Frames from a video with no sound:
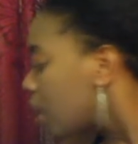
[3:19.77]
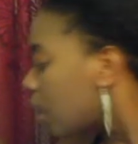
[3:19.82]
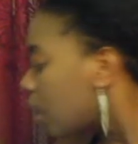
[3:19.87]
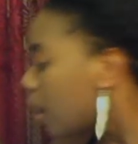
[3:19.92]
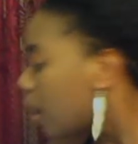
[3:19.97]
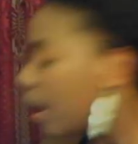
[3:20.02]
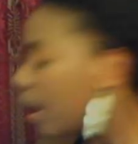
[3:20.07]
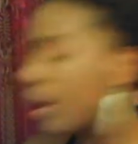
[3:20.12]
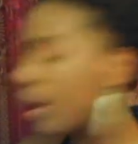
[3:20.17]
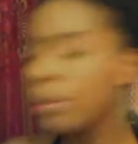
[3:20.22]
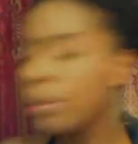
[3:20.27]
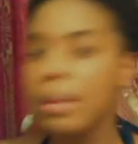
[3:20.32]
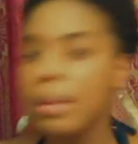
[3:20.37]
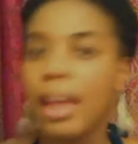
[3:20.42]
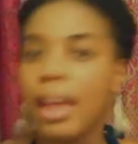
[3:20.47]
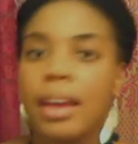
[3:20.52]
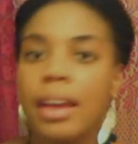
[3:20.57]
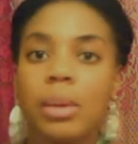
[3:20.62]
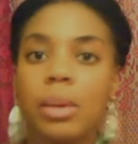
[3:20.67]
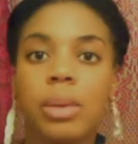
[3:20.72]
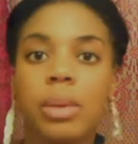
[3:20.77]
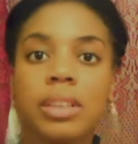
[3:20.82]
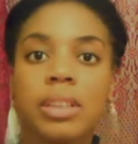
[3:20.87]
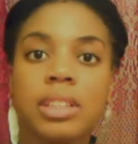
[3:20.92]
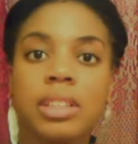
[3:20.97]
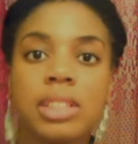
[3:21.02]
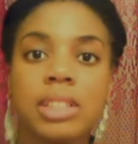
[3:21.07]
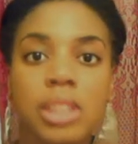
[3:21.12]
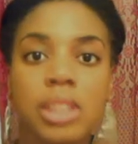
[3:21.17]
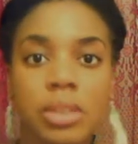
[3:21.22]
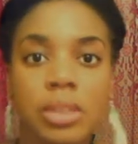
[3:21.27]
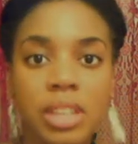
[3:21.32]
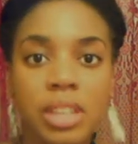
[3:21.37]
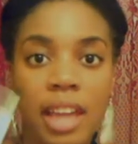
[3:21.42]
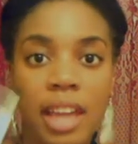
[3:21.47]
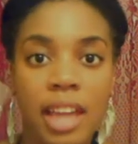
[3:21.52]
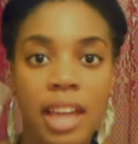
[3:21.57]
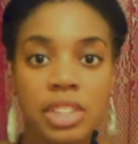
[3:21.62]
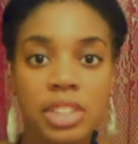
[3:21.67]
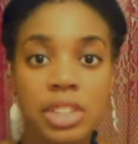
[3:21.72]
I apply it with a Sonia
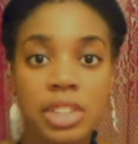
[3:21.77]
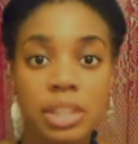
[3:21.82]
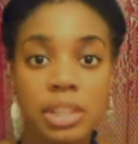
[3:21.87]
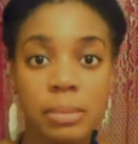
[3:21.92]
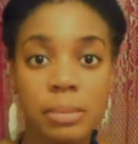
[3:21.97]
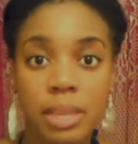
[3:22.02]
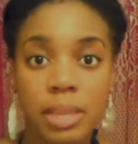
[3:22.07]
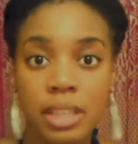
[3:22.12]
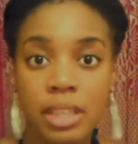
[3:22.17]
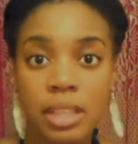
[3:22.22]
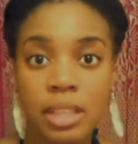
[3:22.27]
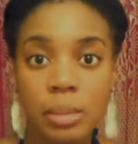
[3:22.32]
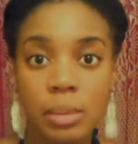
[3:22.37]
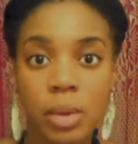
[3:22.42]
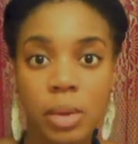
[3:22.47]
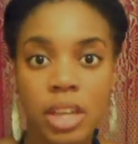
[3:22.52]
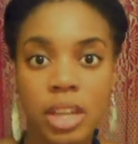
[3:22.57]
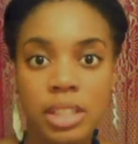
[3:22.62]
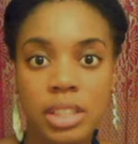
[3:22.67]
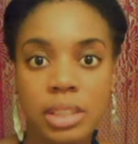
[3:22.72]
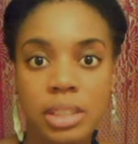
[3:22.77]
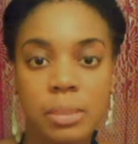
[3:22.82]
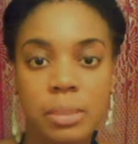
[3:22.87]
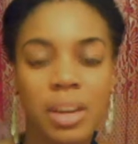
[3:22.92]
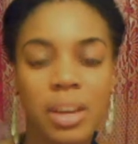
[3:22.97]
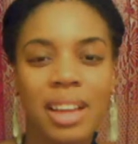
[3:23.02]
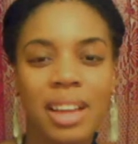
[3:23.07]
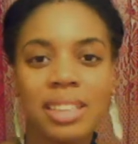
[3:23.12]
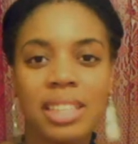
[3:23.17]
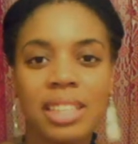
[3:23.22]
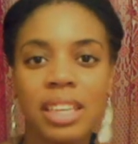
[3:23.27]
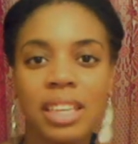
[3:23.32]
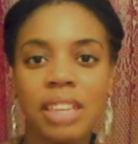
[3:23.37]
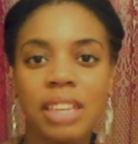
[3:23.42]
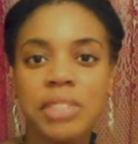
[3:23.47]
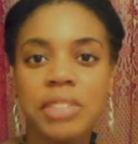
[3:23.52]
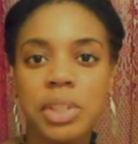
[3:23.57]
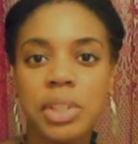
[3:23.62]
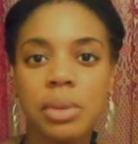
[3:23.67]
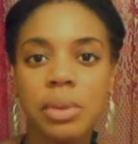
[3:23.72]
Kashuk blending brush because it
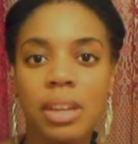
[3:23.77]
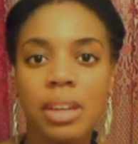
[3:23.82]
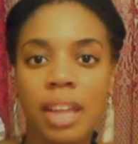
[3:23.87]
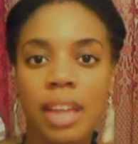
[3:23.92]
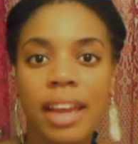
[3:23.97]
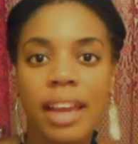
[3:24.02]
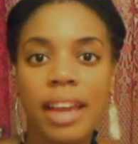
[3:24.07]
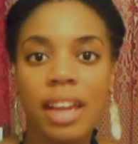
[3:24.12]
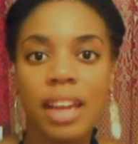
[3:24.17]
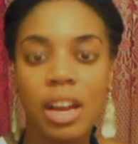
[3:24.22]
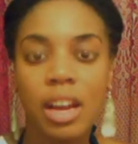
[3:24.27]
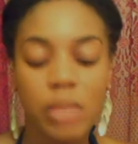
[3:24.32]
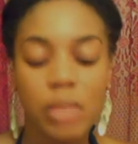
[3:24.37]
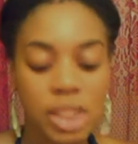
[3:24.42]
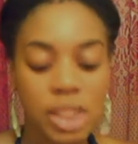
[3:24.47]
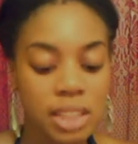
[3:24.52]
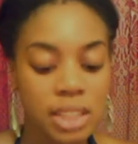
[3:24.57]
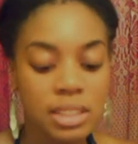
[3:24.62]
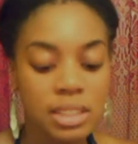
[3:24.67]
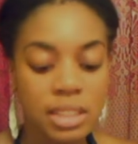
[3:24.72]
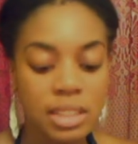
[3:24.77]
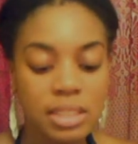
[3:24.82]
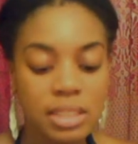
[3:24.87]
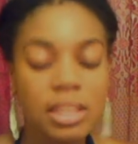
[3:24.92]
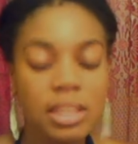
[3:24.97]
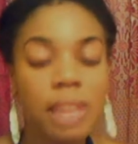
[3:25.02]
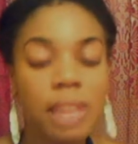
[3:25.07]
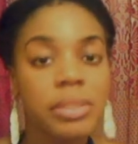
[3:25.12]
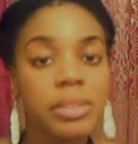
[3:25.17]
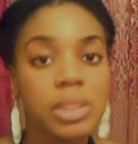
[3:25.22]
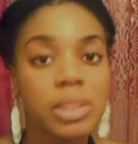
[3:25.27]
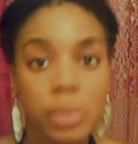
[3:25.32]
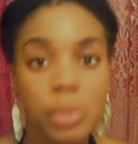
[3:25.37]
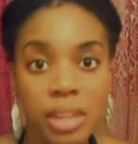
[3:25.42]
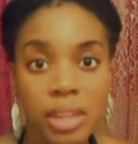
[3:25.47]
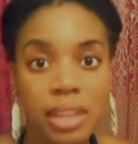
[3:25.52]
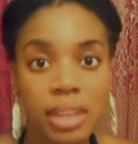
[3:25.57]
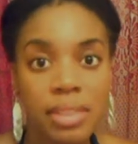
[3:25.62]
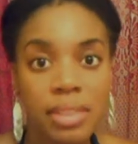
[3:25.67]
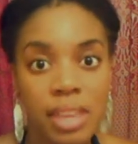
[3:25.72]
gives you a light coverage because this stuff is
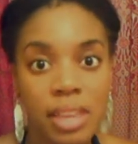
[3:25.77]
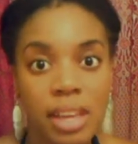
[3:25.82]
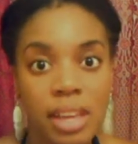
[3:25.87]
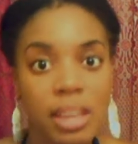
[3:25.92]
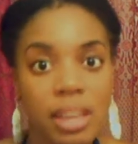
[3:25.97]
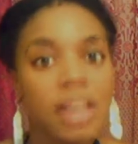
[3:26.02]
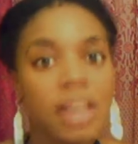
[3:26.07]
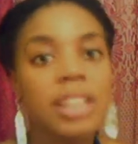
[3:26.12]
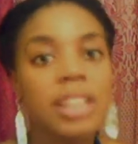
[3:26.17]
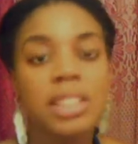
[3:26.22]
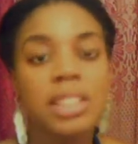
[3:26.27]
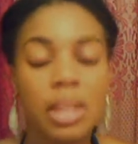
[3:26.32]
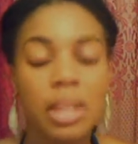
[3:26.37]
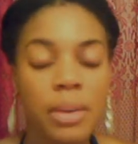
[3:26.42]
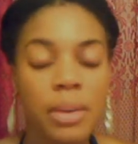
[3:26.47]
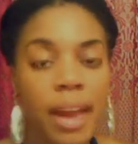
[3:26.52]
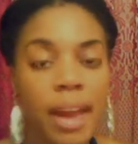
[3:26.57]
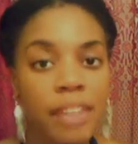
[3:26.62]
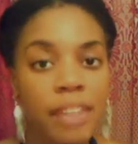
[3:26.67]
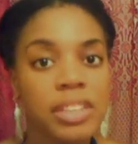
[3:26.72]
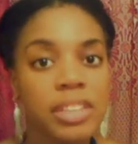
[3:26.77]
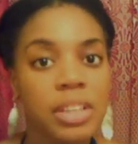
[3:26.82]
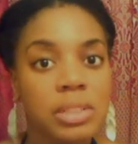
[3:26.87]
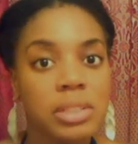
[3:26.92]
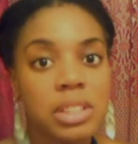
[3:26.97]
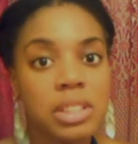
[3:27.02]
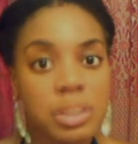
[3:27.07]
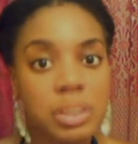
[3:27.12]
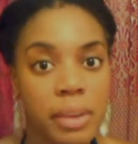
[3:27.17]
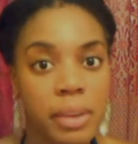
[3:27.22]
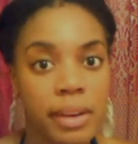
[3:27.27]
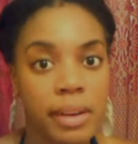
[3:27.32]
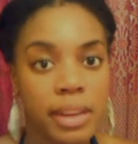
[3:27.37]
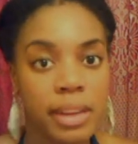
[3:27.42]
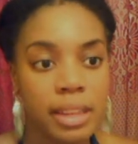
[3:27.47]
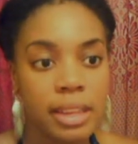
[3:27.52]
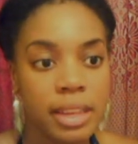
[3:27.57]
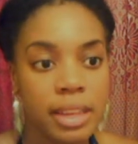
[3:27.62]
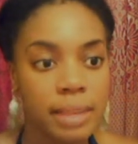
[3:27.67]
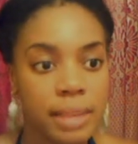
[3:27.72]
really thick, so you have to use it
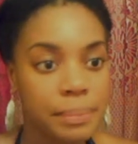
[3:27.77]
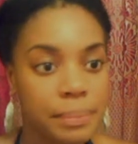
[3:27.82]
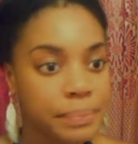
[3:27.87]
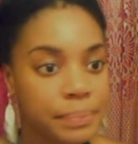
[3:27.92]
sparingly.